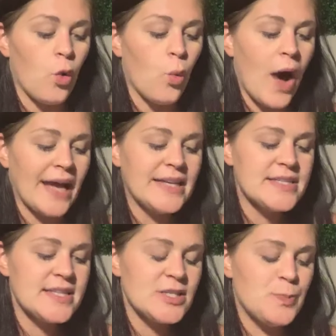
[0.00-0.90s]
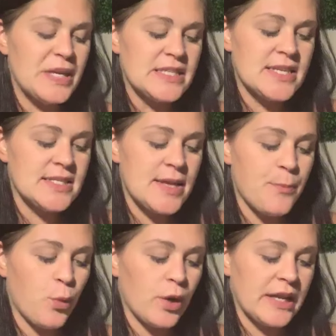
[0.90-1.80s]
Why is this business
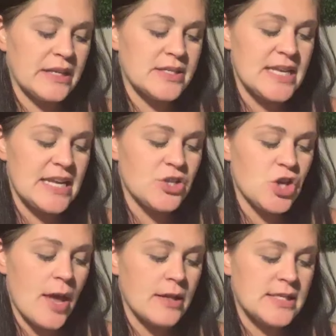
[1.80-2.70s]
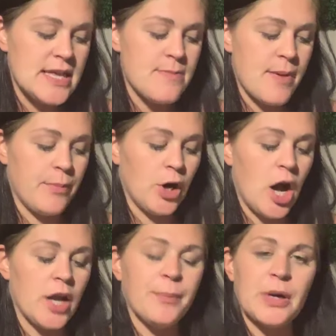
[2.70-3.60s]
important to each team member
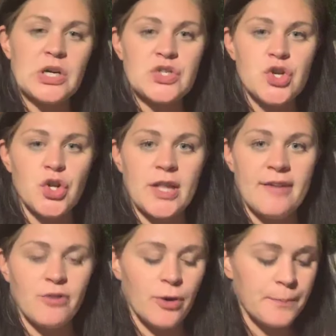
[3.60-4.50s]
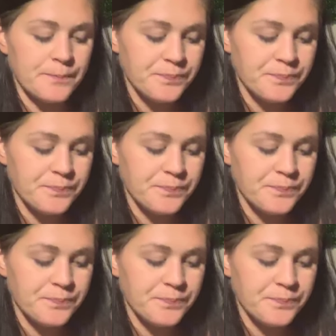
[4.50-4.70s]
on a personal level?